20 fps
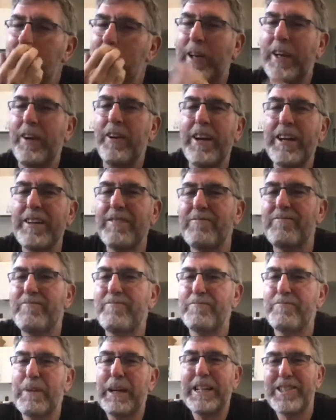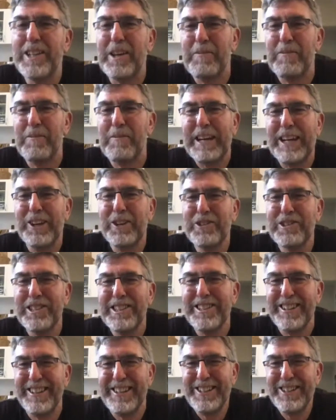I bring something else
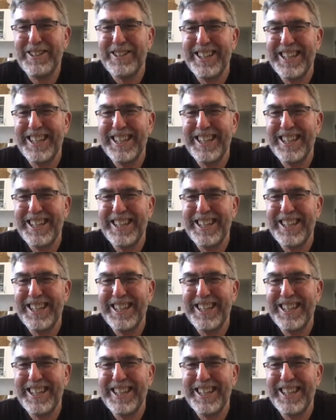into this?